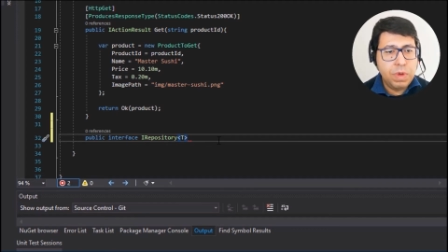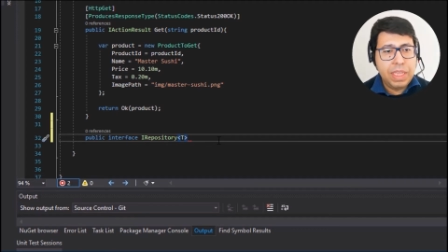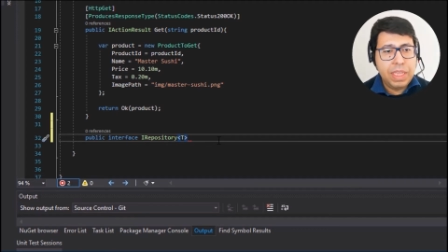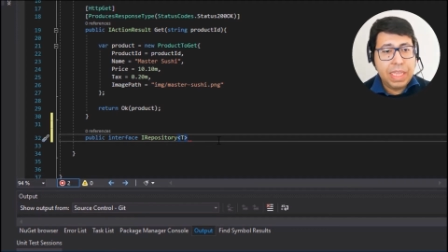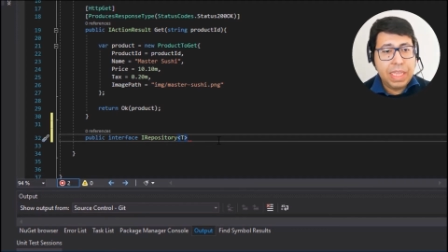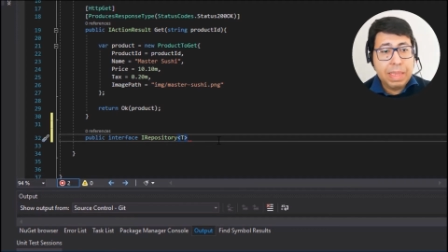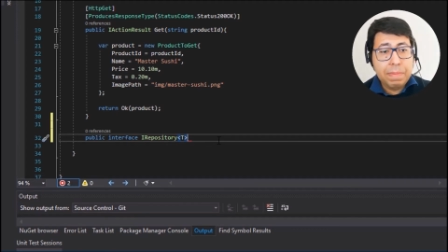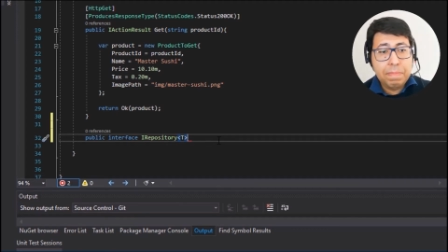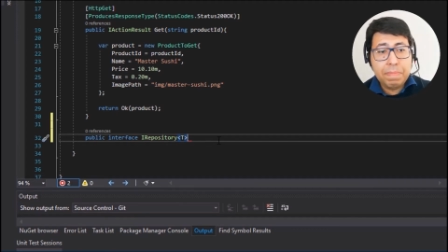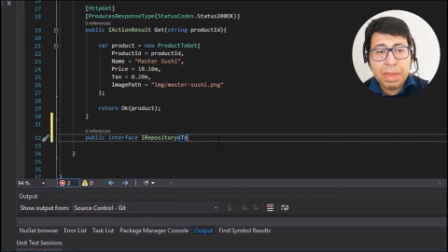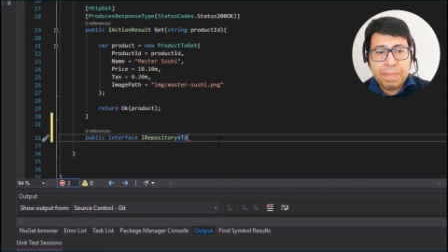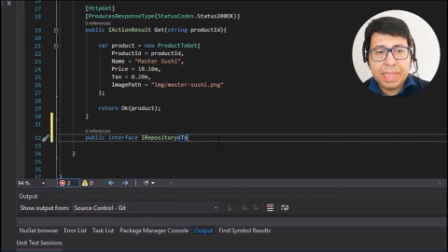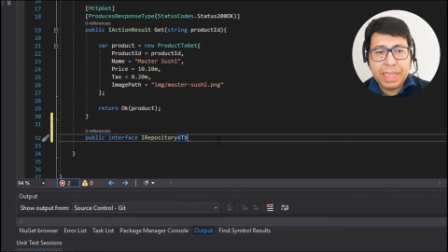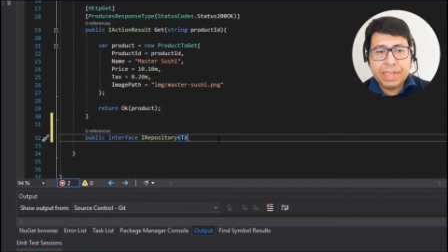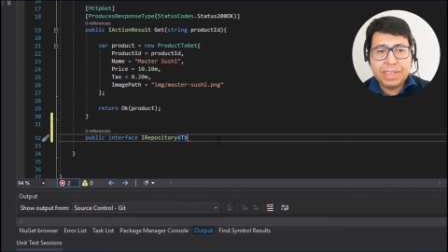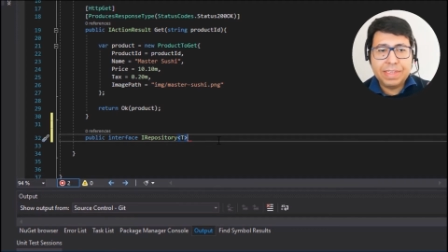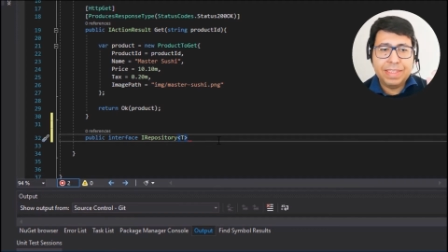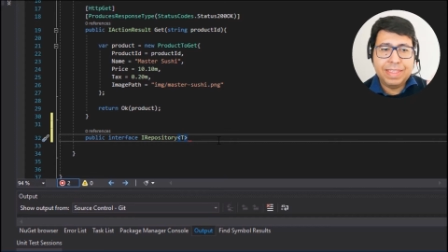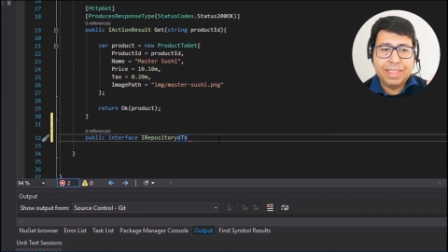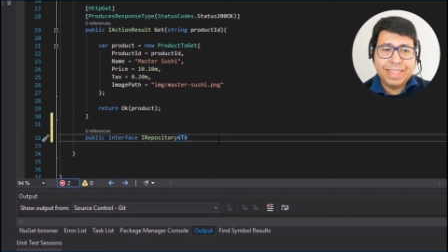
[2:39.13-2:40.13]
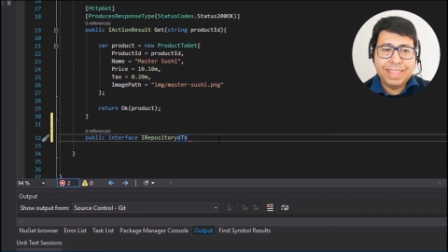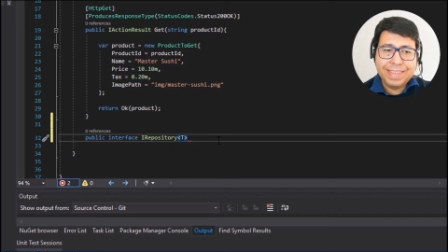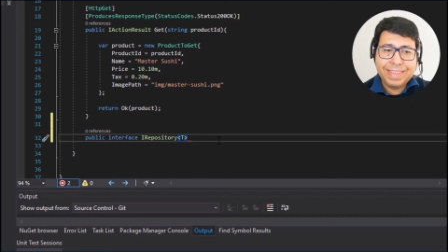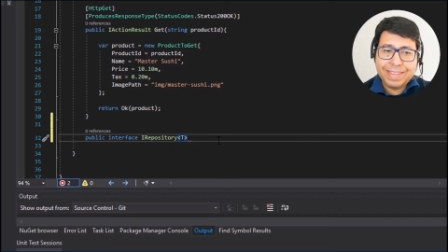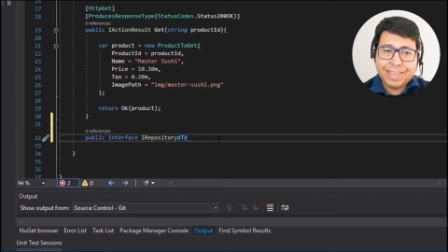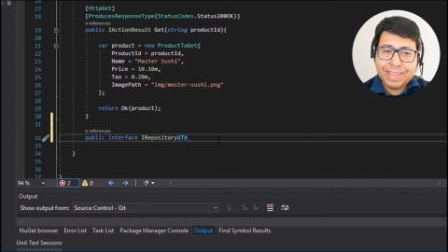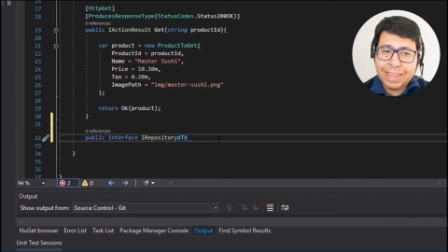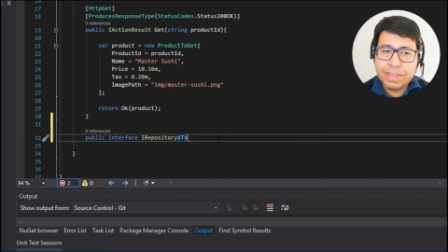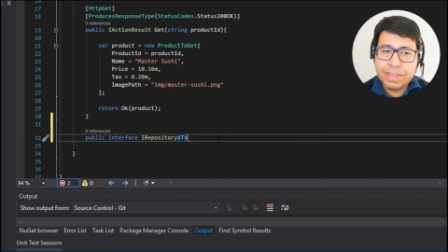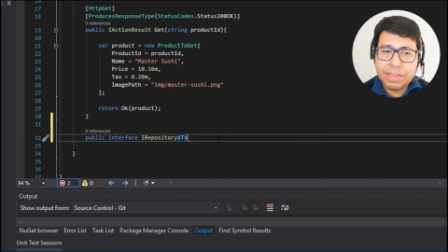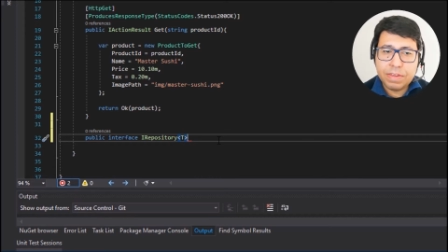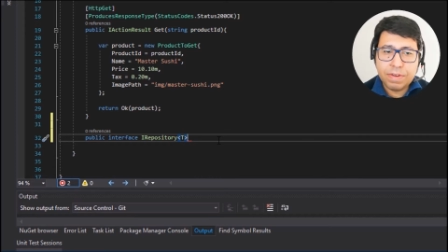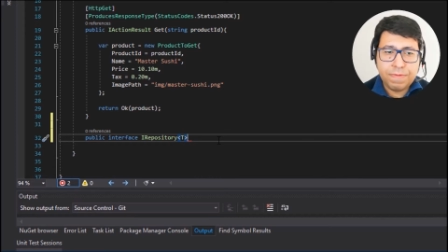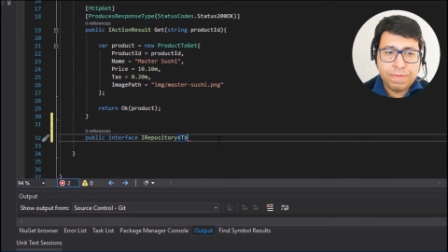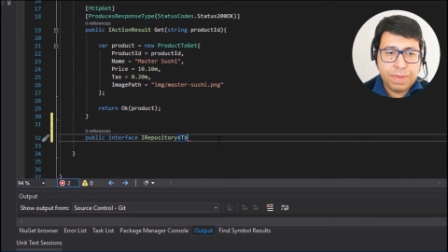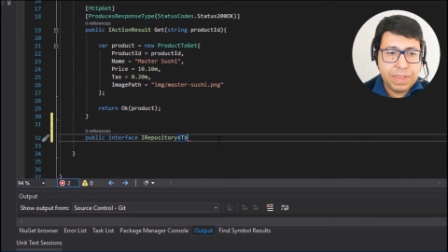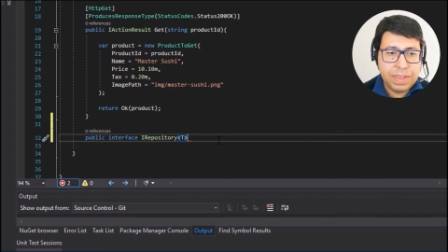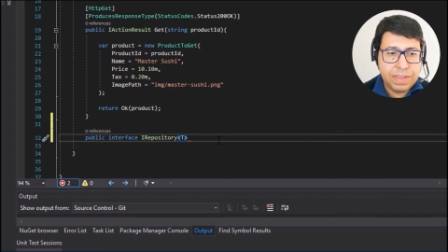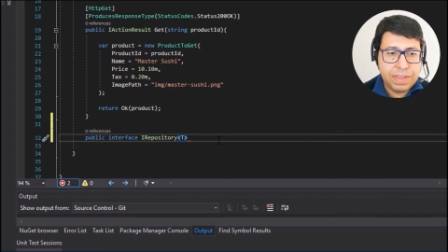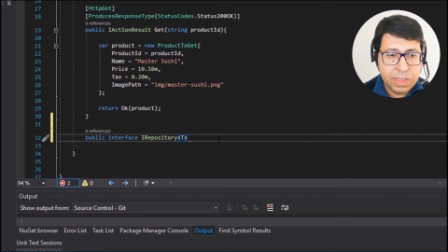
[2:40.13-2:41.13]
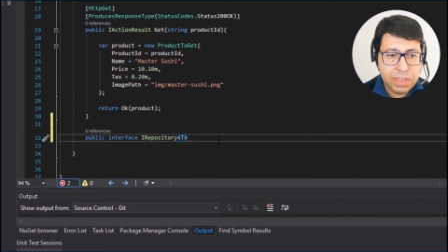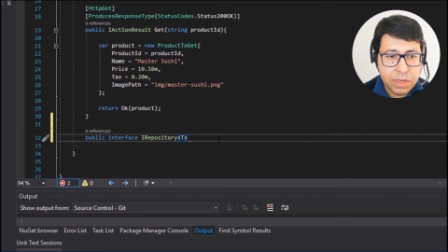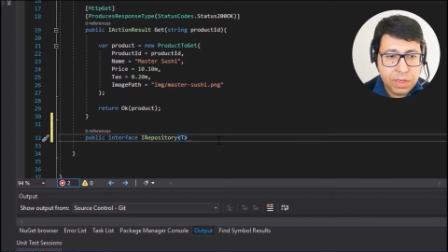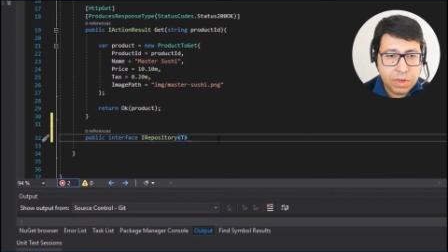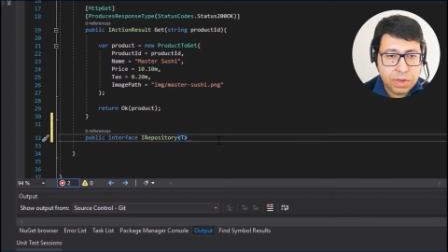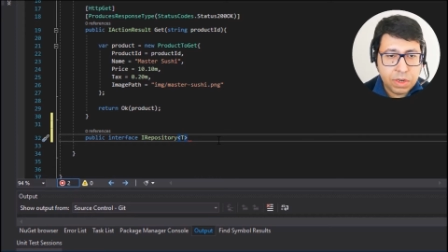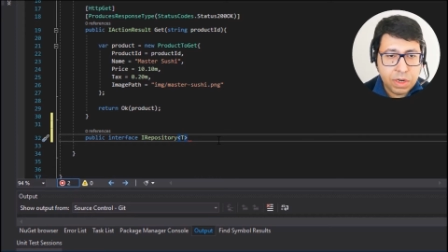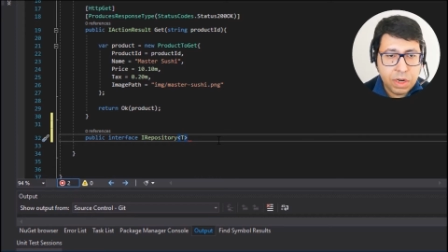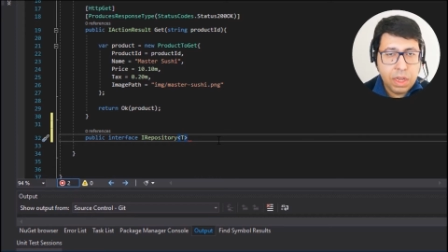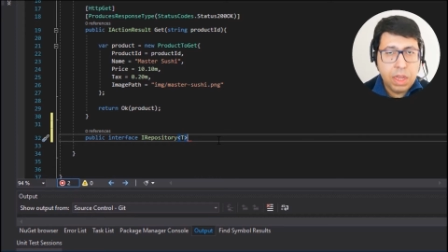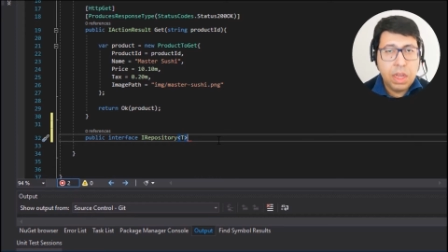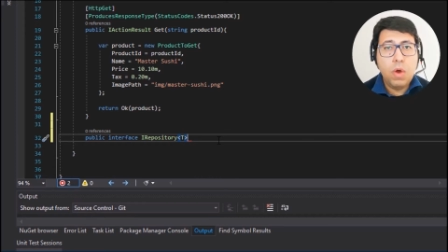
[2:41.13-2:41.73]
implement this interface here,